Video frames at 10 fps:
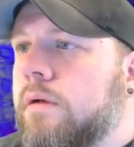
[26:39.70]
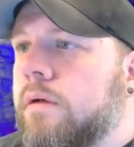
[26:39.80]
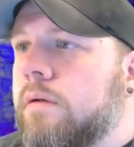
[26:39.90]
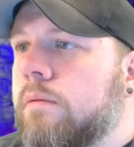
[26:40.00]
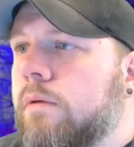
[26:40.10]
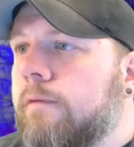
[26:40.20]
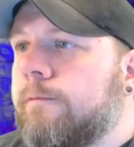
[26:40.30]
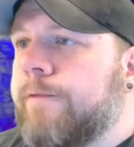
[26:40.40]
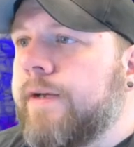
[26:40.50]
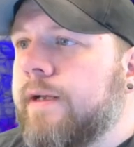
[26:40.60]
and we're going to
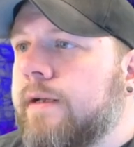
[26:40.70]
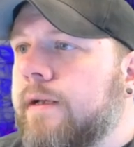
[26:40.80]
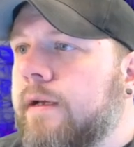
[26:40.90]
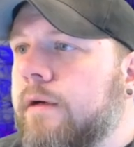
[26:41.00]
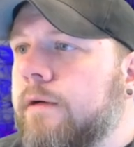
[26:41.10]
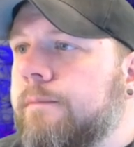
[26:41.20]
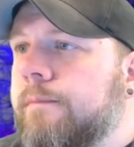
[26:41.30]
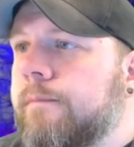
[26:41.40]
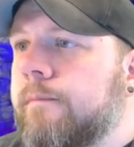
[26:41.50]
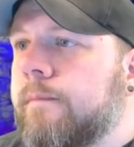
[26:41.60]
feed into here.
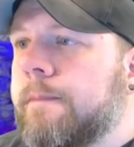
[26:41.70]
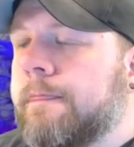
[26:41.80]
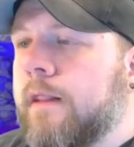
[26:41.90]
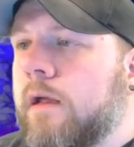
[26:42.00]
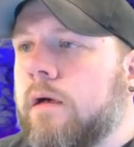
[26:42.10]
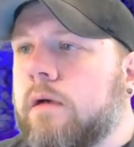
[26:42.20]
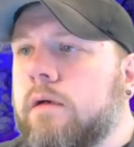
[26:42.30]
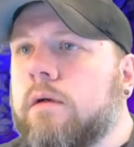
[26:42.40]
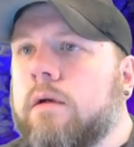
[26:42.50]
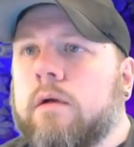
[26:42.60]
All right.